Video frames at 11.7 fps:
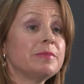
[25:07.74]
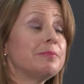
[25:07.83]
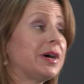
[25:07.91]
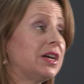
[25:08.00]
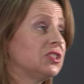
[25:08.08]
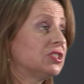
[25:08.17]

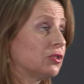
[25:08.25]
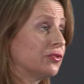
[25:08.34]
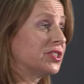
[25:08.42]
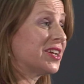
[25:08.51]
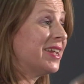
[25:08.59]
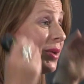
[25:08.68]
bombarded all the
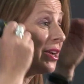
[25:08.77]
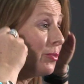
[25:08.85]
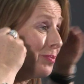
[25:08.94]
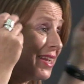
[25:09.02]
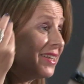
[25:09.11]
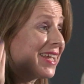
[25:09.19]
time, and our
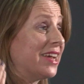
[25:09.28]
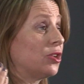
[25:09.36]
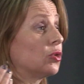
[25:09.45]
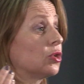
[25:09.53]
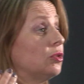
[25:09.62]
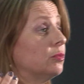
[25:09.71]
brain
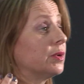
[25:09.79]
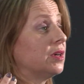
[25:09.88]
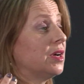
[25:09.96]
cannot cope.